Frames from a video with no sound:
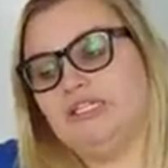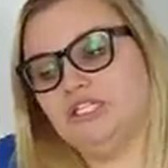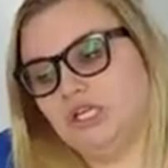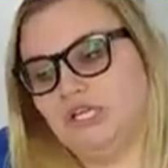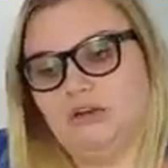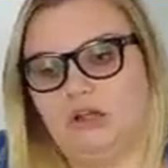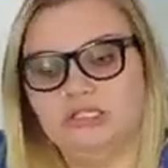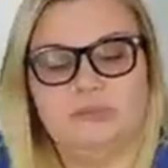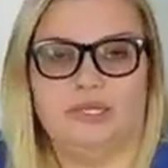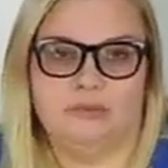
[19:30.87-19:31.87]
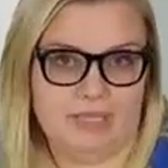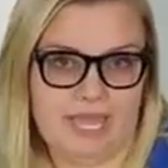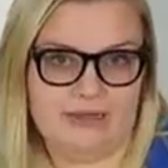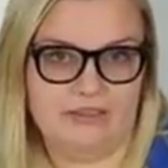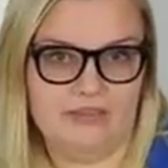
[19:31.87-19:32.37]
Condition can ultimately
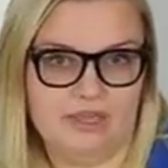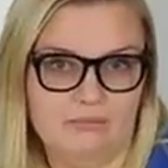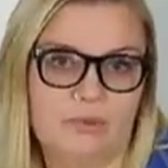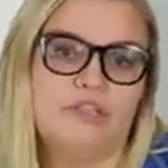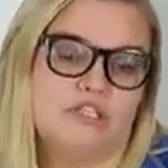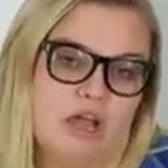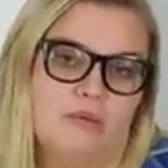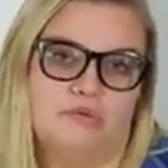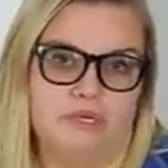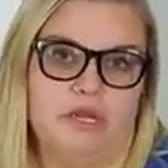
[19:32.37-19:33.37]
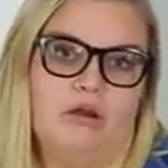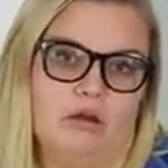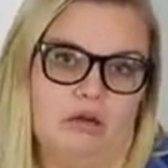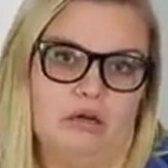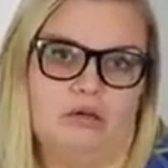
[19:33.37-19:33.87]
be anything, but the top 3
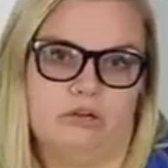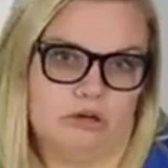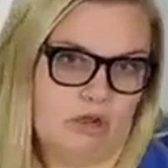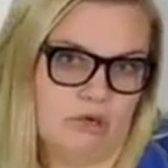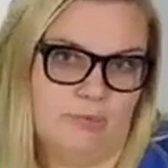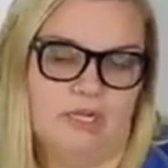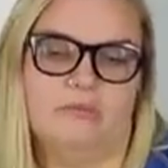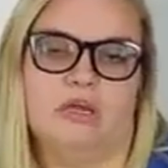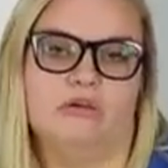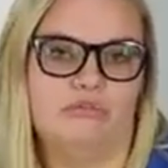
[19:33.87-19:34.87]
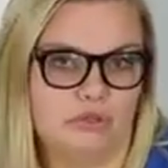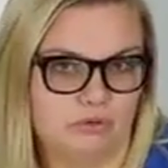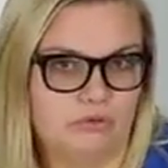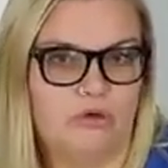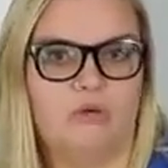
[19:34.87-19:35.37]
are your condominium doc
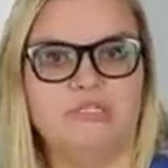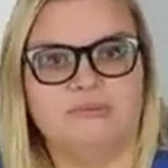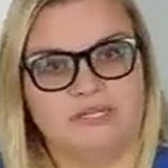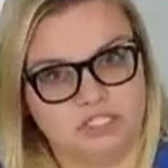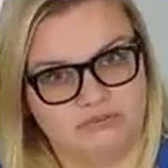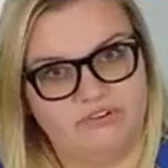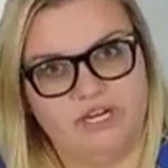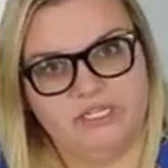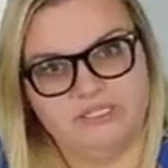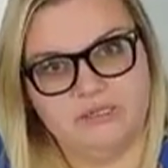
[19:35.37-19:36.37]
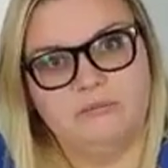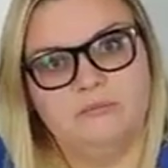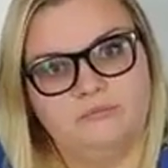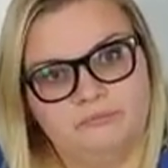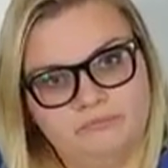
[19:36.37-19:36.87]
review, home inspection, and financing.